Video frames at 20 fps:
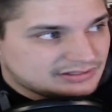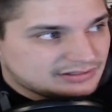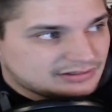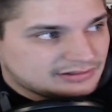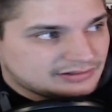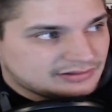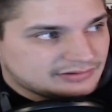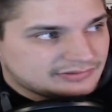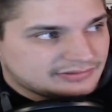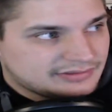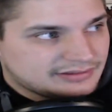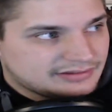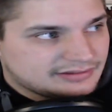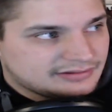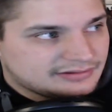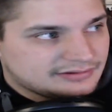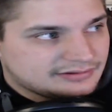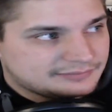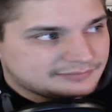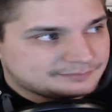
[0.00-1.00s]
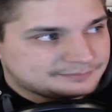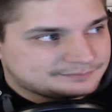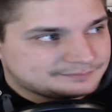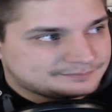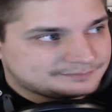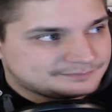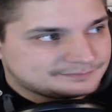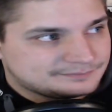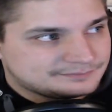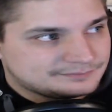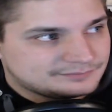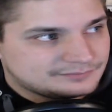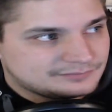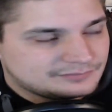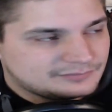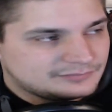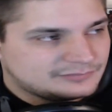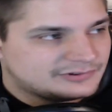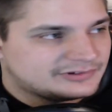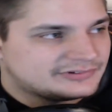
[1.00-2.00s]
The
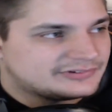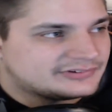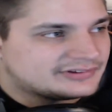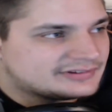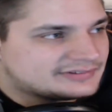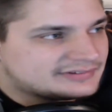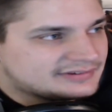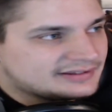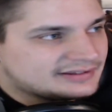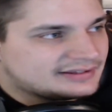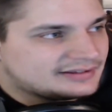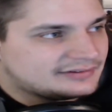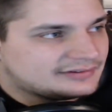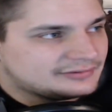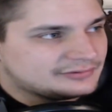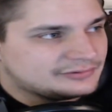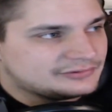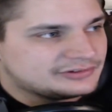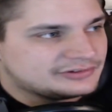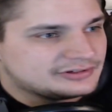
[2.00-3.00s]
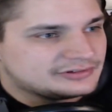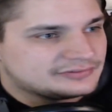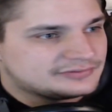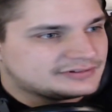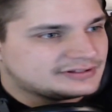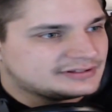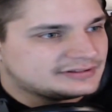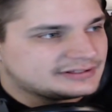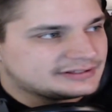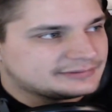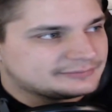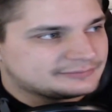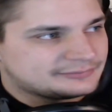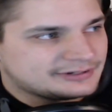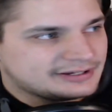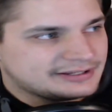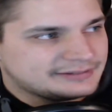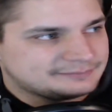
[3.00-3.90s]
Was it Losing Your Feeling, right?